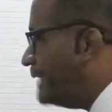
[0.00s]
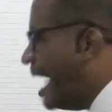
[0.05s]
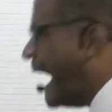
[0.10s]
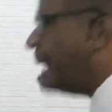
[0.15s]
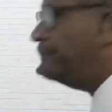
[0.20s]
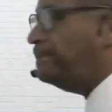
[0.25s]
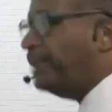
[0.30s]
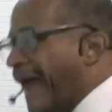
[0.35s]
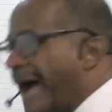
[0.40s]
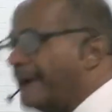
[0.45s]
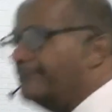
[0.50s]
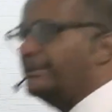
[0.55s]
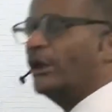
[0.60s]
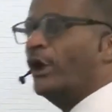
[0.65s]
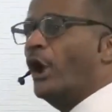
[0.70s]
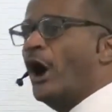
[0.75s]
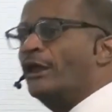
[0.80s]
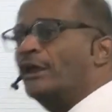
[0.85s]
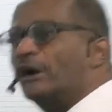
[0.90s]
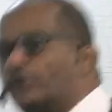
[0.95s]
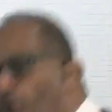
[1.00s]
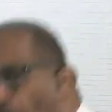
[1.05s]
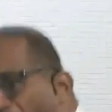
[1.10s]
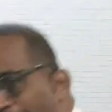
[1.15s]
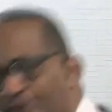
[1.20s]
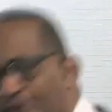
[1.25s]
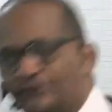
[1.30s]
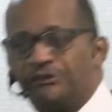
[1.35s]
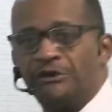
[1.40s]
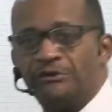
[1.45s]
they blamed it on the
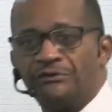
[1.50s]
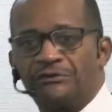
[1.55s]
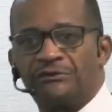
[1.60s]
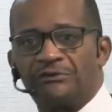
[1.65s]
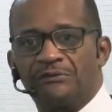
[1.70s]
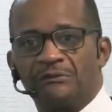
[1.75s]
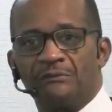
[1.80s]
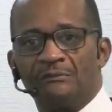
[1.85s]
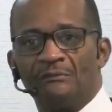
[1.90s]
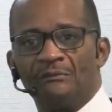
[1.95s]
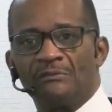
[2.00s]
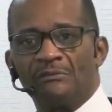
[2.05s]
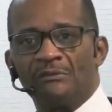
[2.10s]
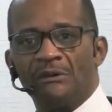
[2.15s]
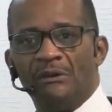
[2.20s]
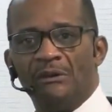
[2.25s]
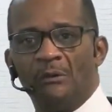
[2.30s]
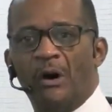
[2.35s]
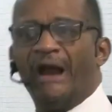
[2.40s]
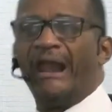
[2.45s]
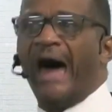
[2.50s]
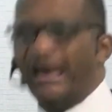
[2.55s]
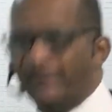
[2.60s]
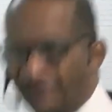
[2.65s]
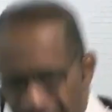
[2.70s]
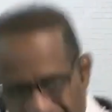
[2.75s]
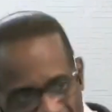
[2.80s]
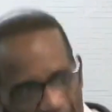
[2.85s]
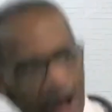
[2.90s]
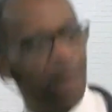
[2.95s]
Christians. Well,
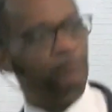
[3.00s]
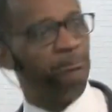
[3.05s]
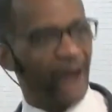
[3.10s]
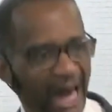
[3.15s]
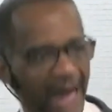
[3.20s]
they still